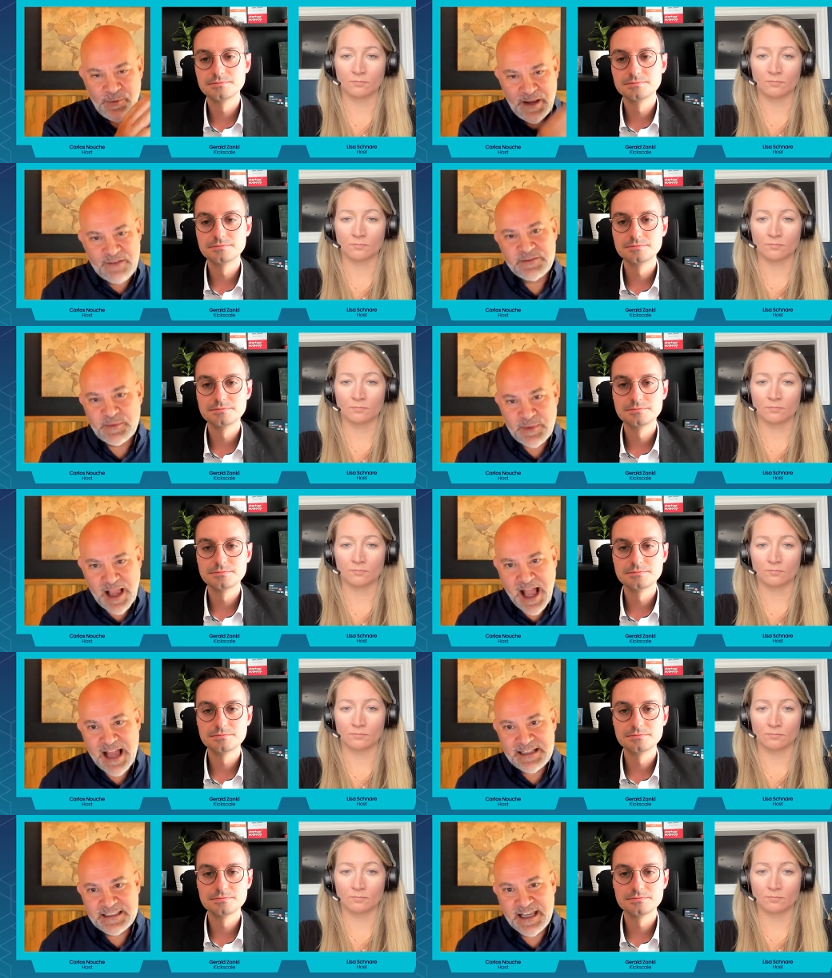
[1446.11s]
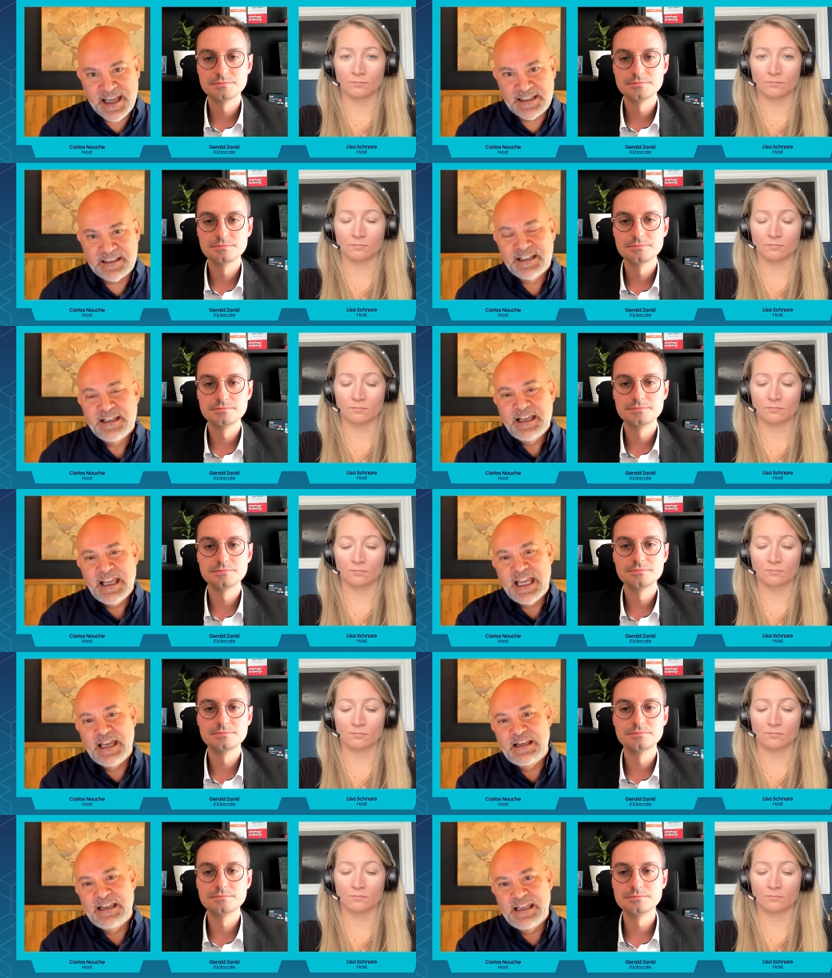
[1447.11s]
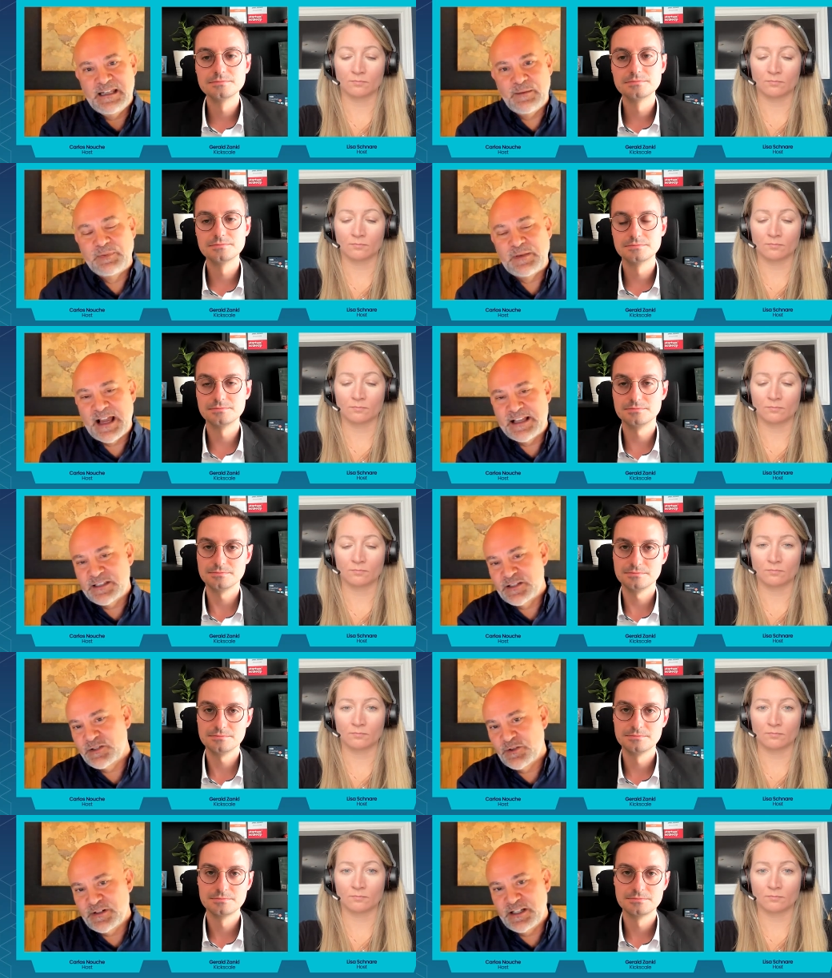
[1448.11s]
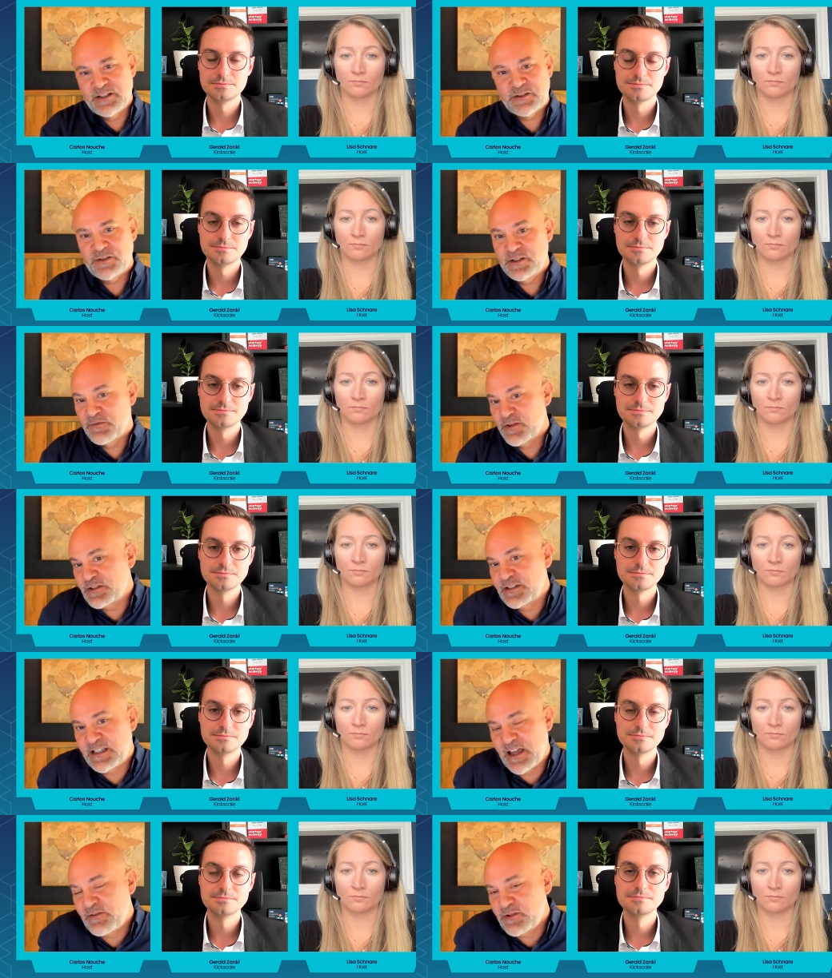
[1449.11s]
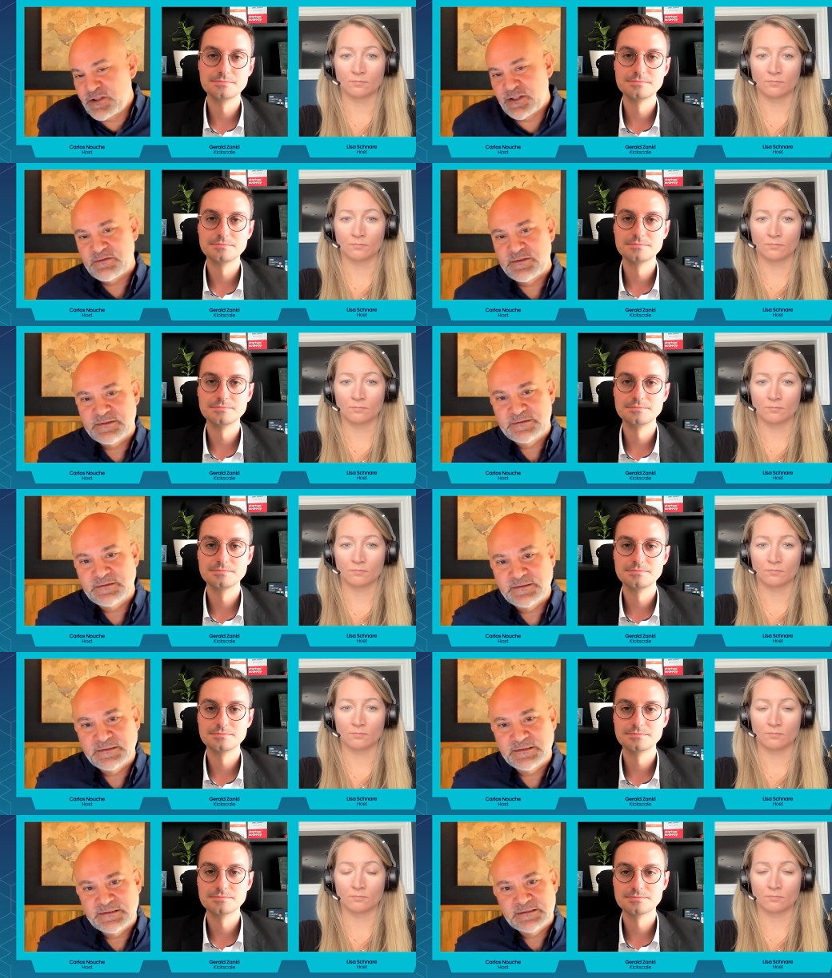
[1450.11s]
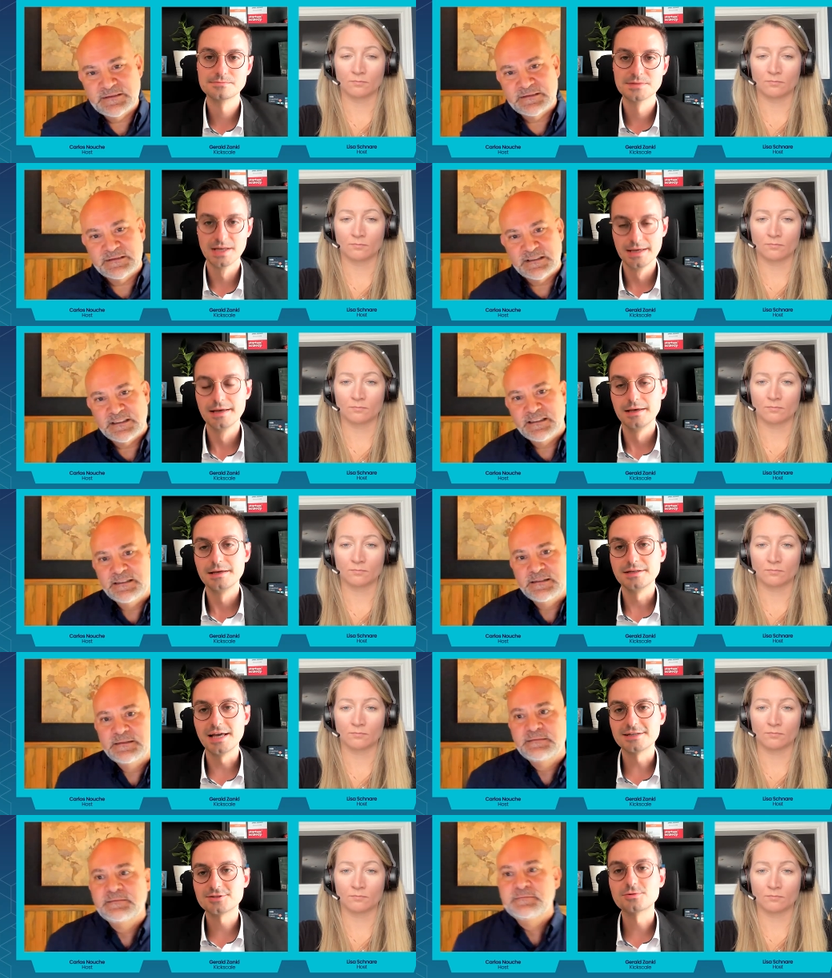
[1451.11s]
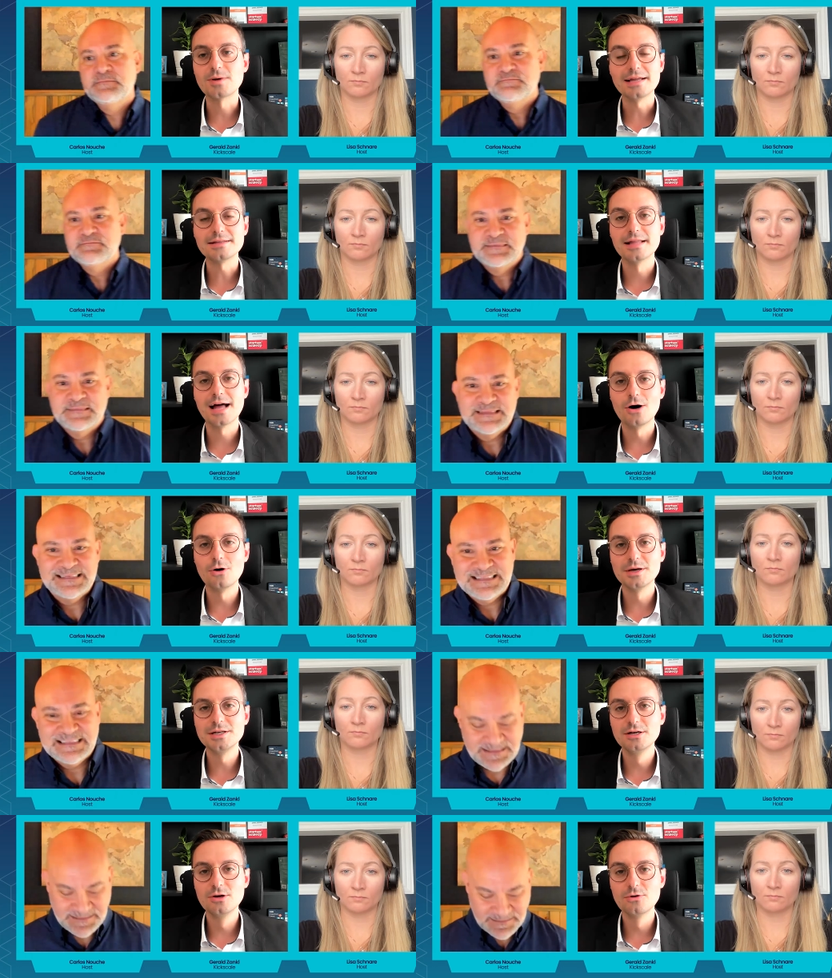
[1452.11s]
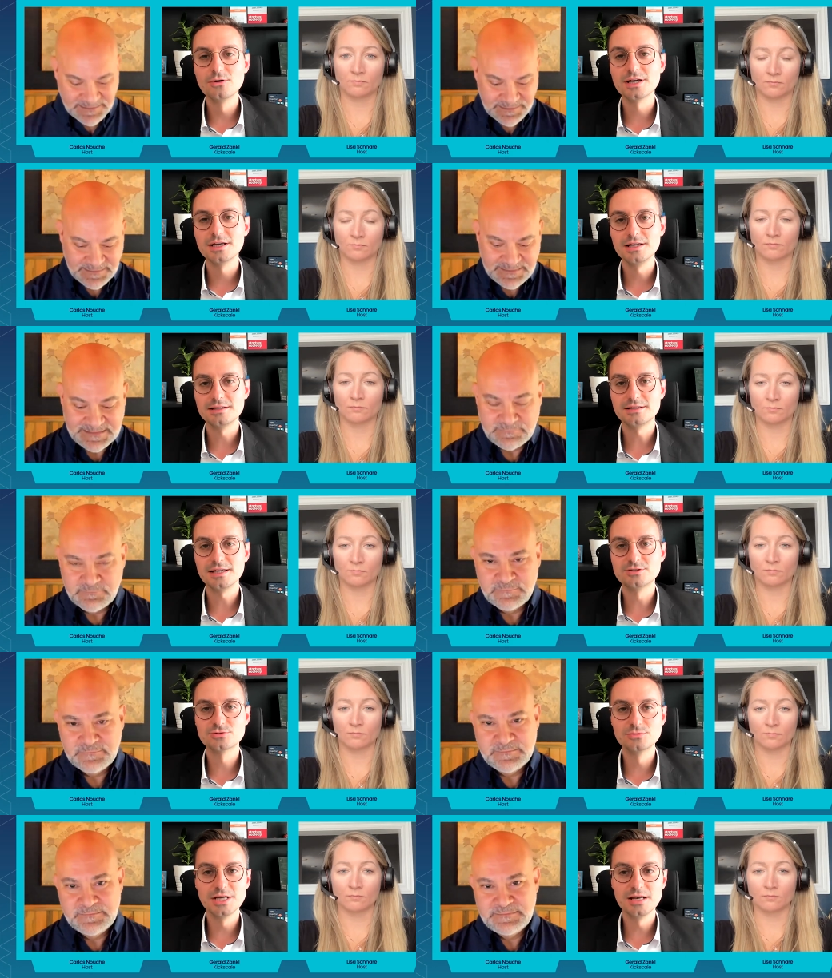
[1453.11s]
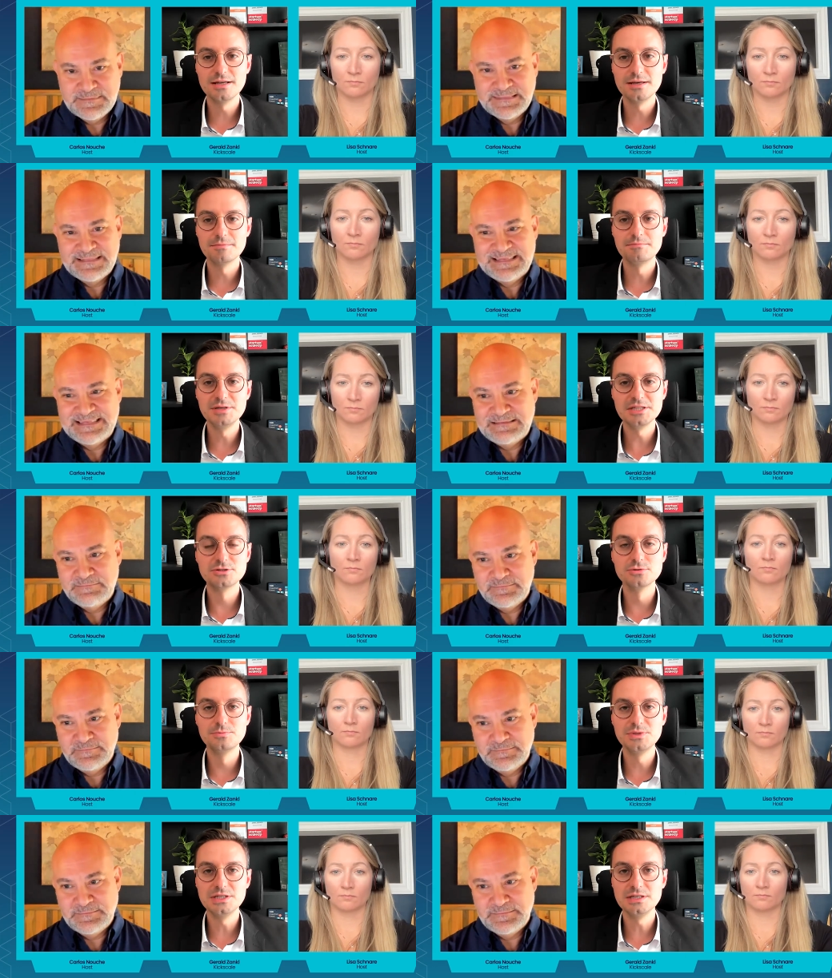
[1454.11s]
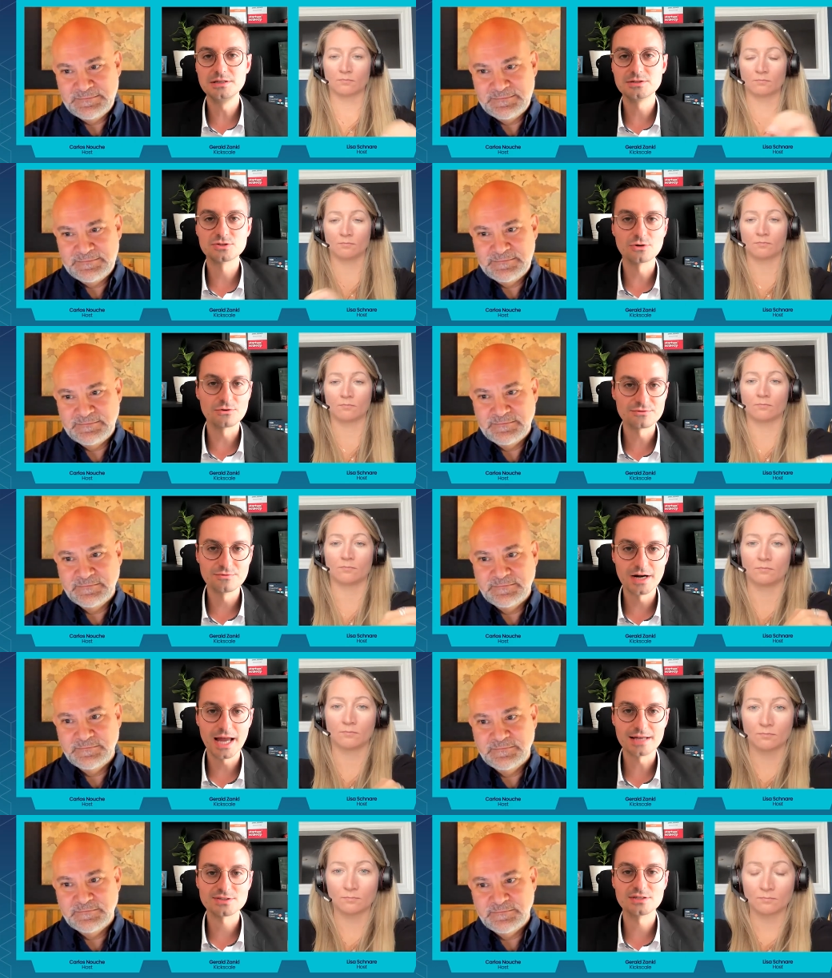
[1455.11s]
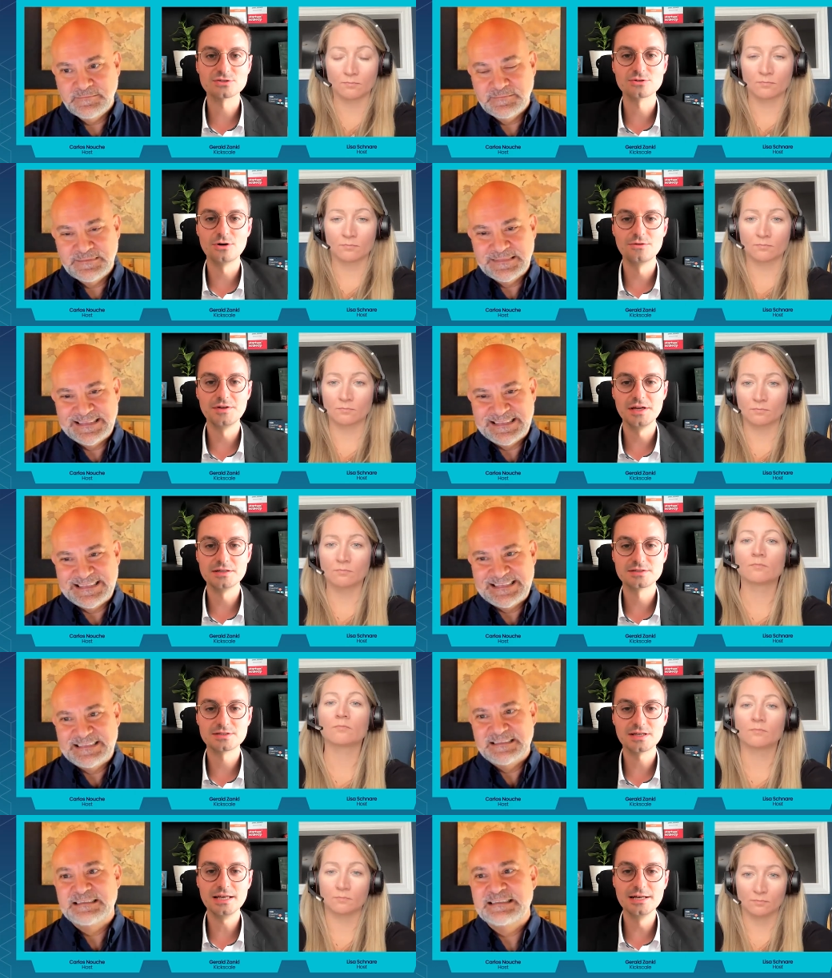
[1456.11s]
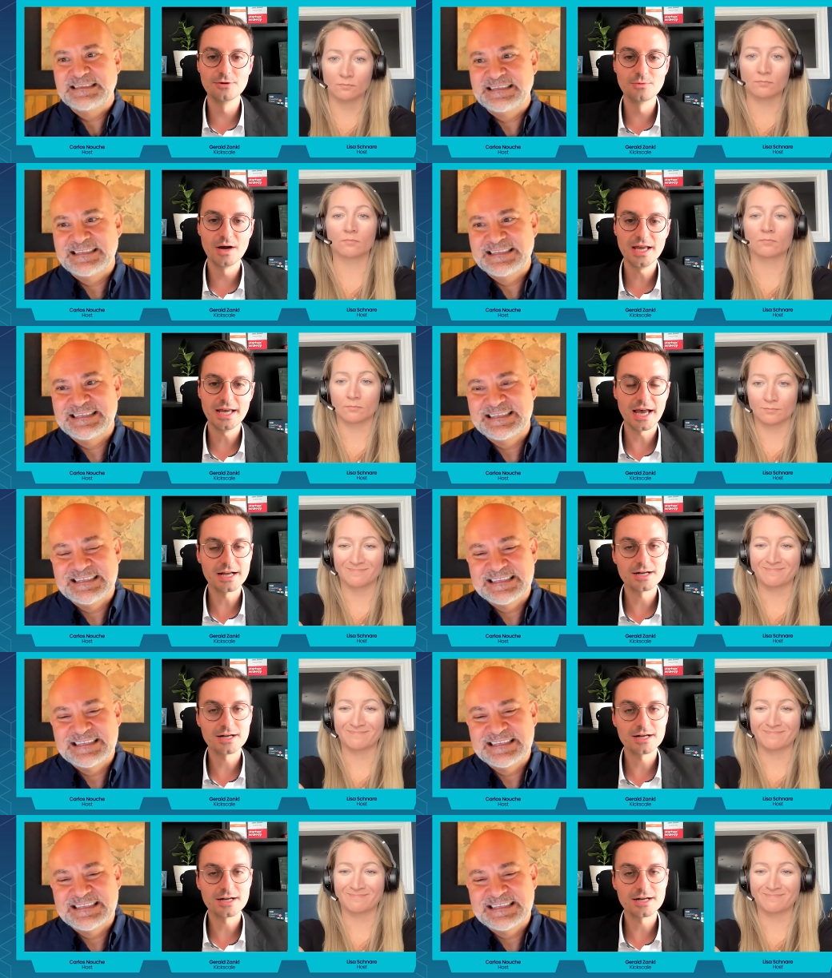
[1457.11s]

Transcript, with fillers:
Speaker 1: we have some content and it applies to certain industries versus others?
Speaker 2: Yes, right now, when you look at it, it's really B2B software as a service in a way, a